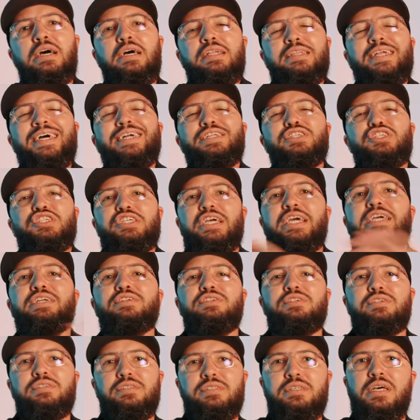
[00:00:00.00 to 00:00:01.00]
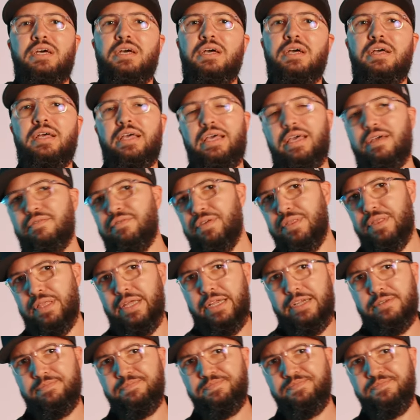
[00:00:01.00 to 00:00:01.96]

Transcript: That changes everything.